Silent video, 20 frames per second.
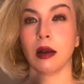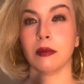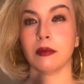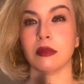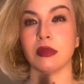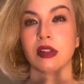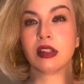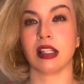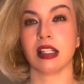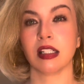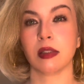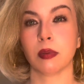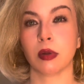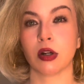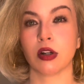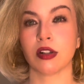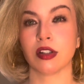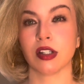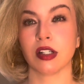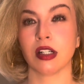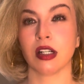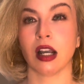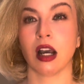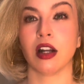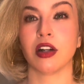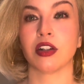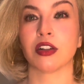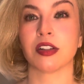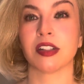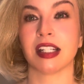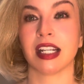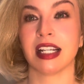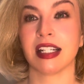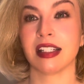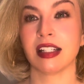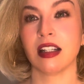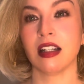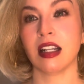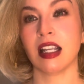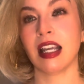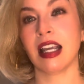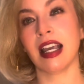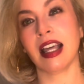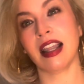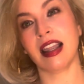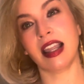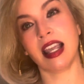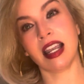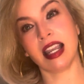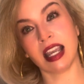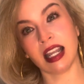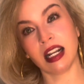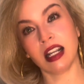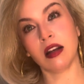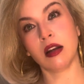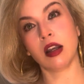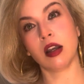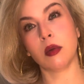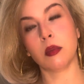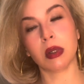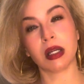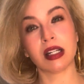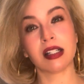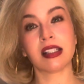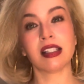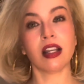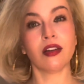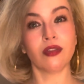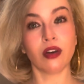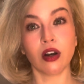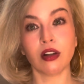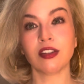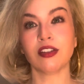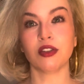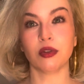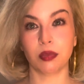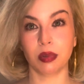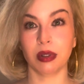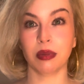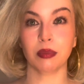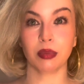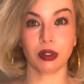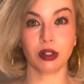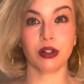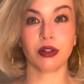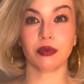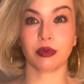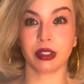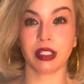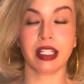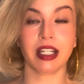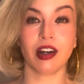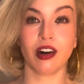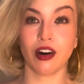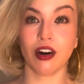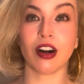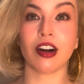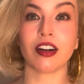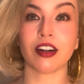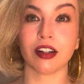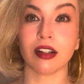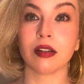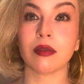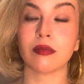This person understands it. They get it because they've also been burned really hard.